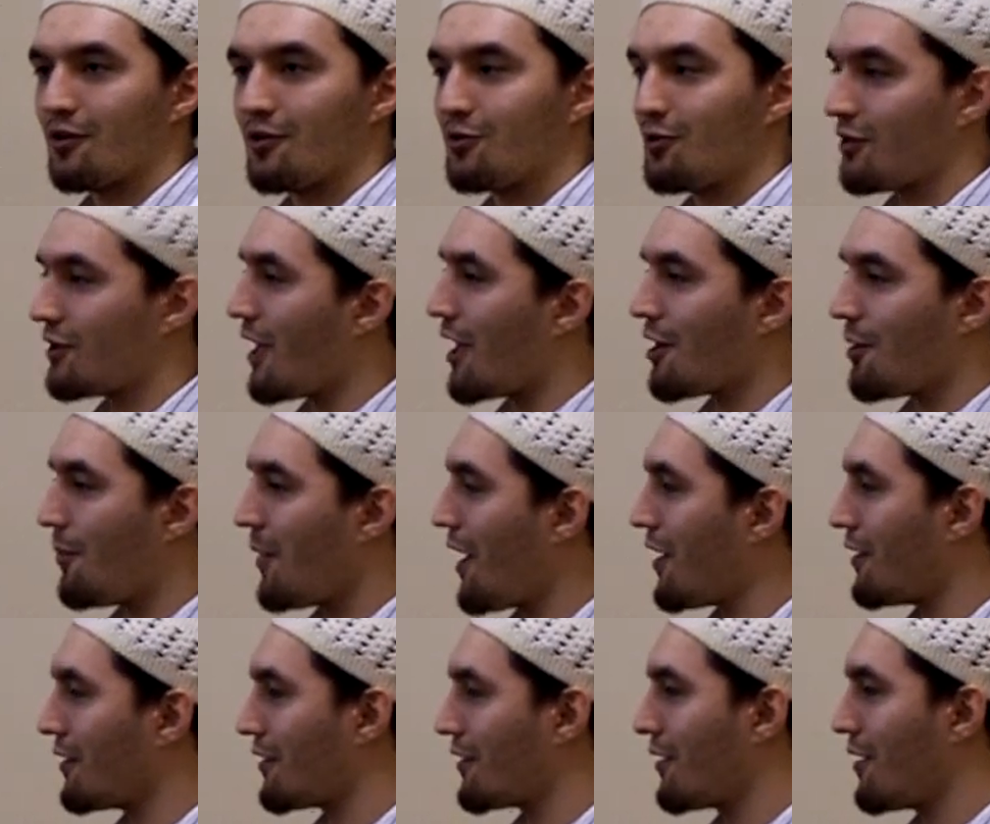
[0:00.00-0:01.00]
No doubt
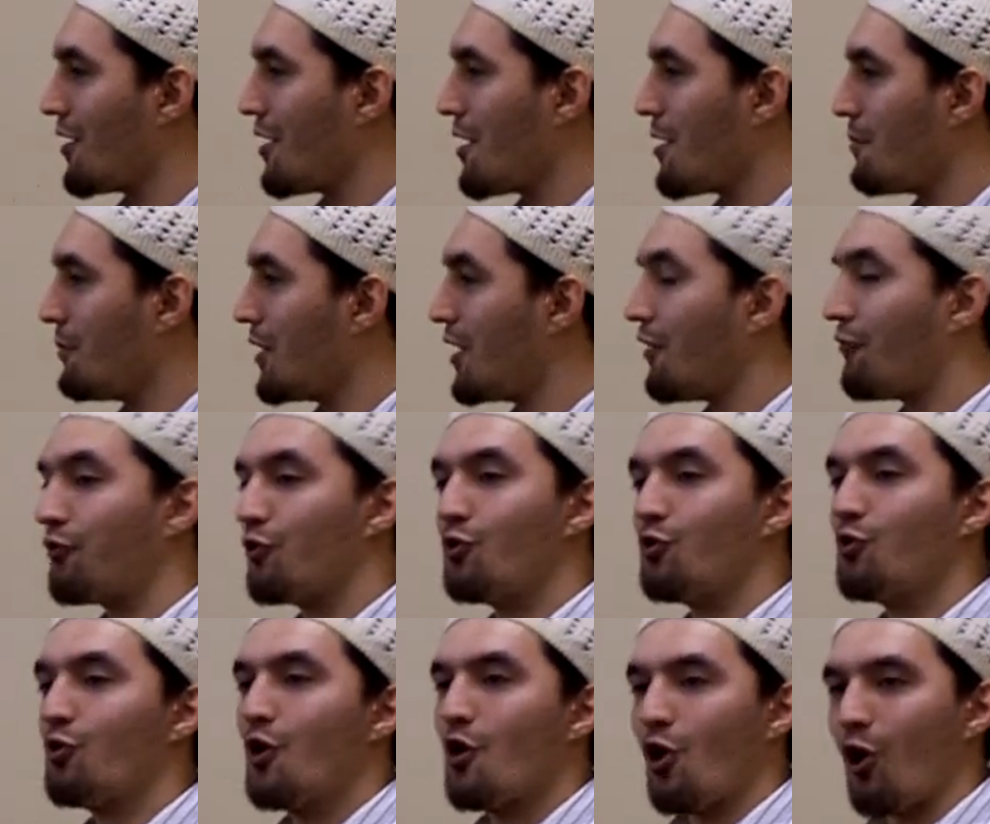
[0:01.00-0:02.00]
about it. But if
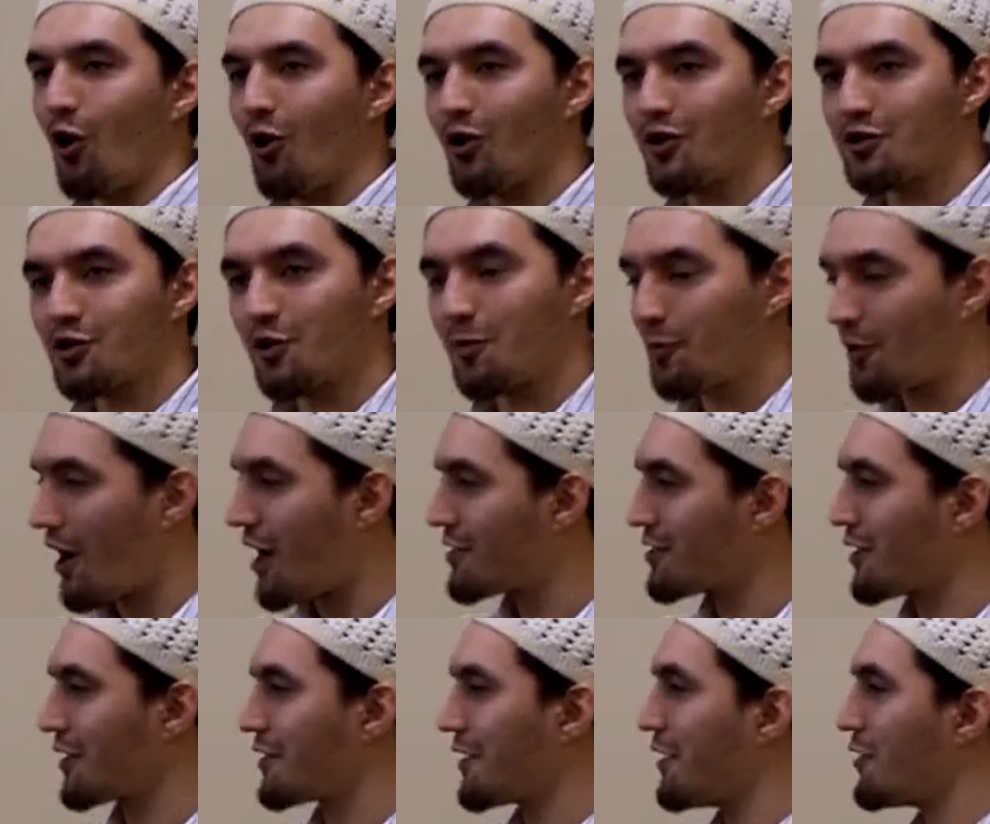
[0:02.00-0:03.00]
you hold your
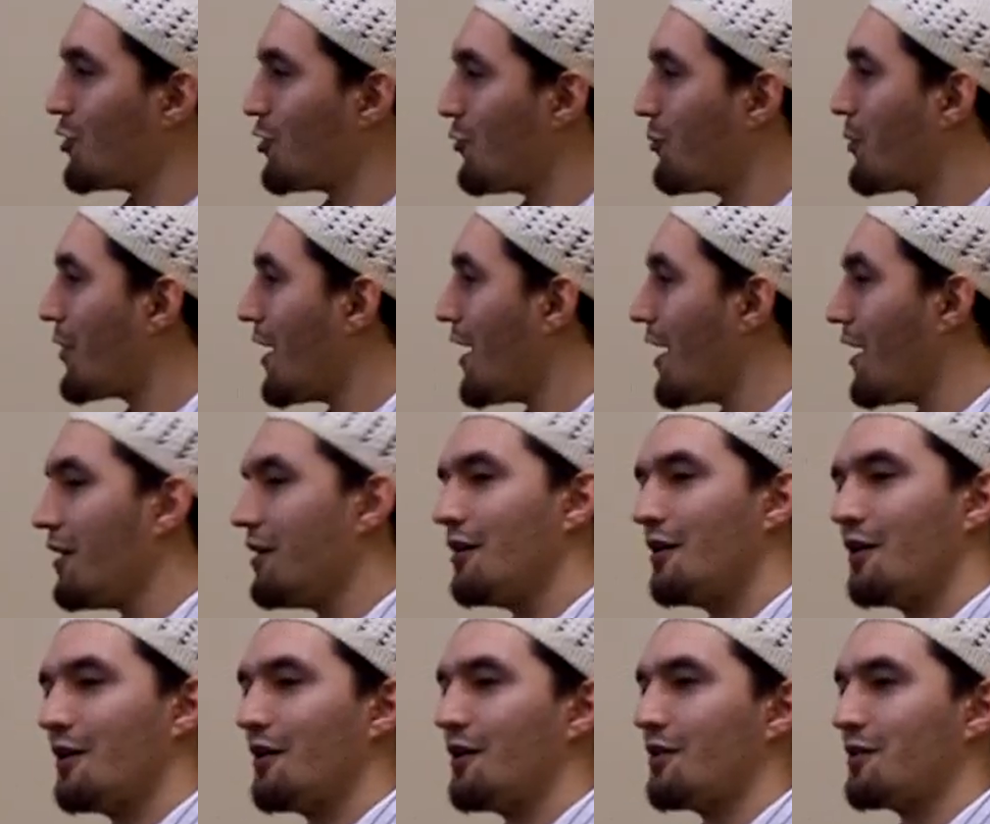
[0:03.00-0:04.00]
project and you pray,
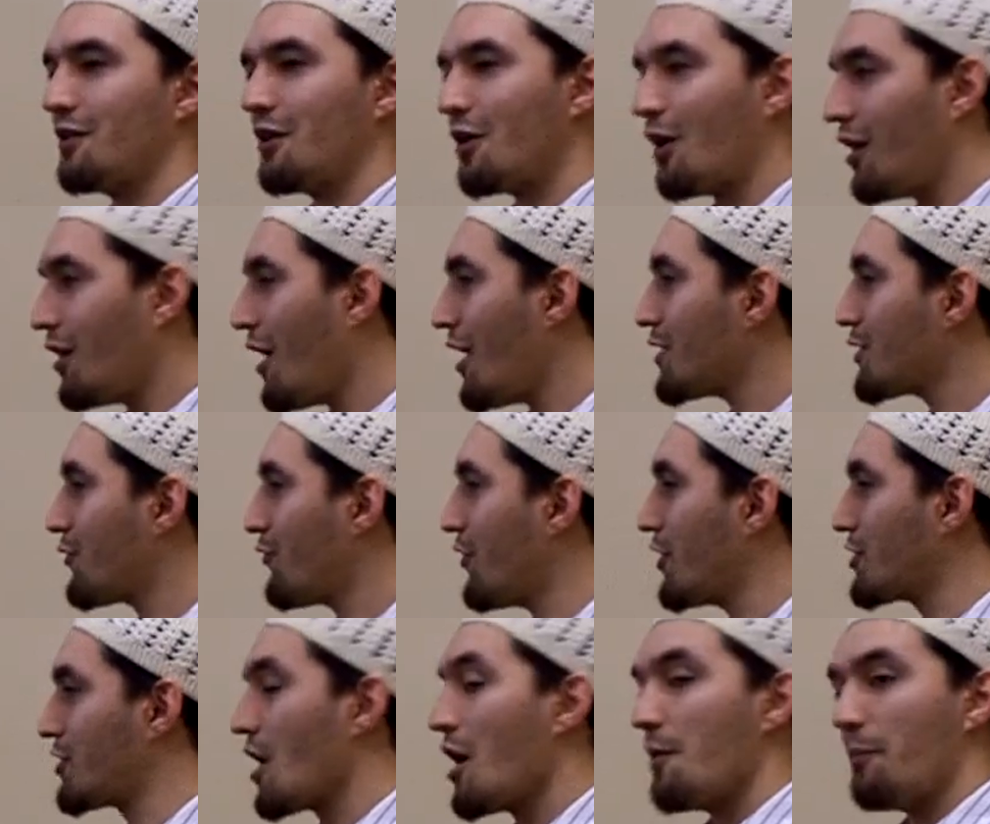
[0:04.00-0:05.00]
then Allah's
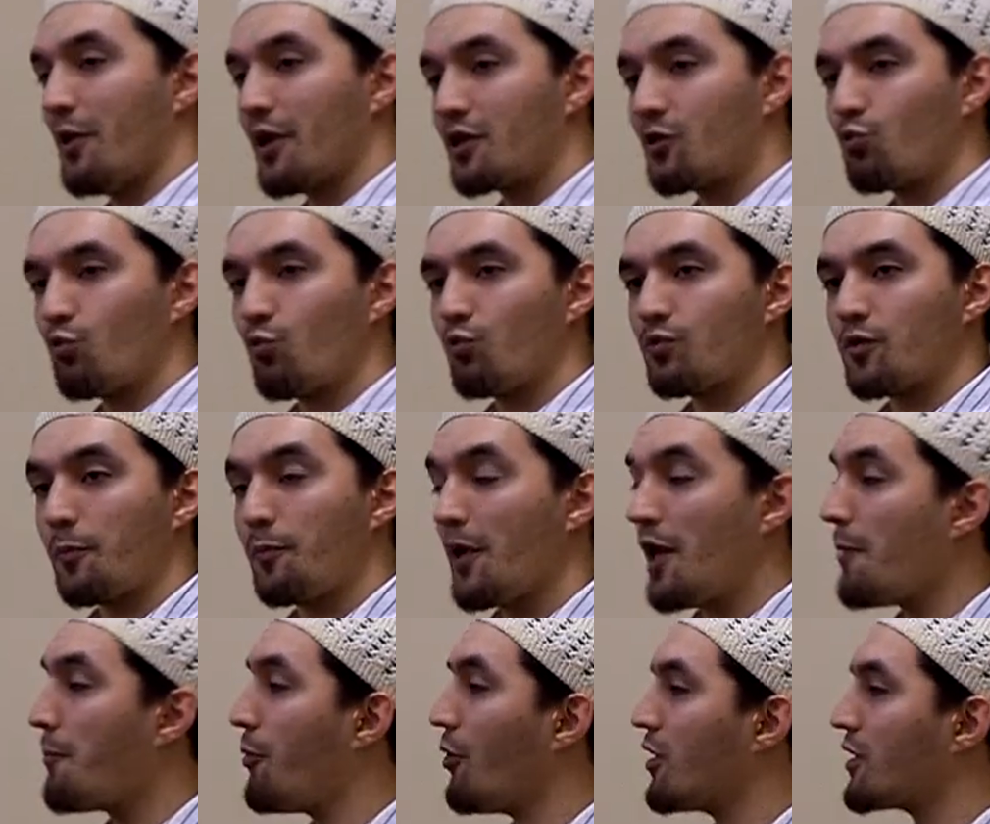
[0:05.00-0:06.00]
first. But the
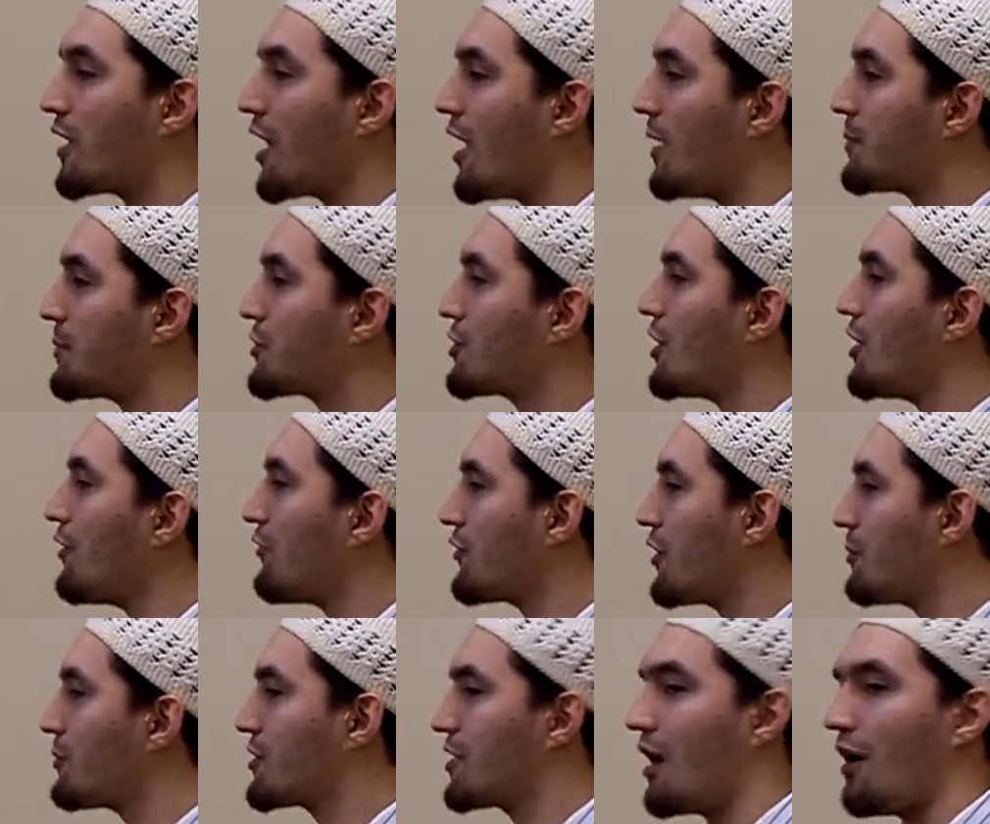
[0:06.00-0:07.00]
people, they observe
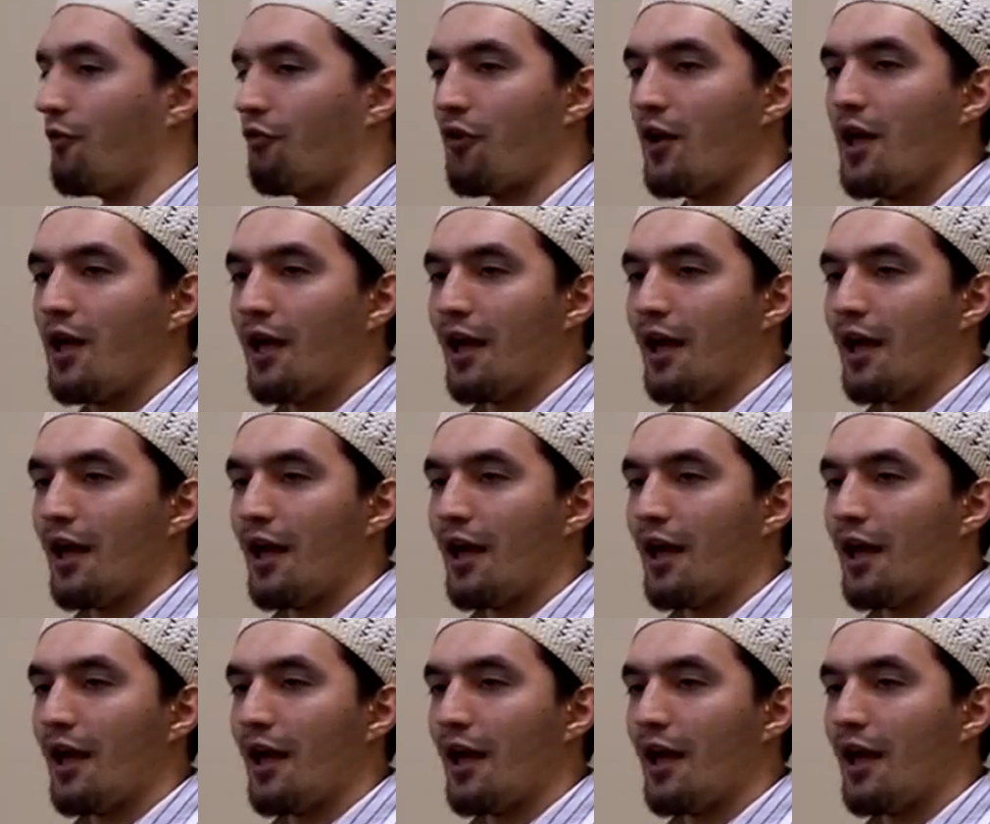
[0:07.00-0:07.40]
themselves.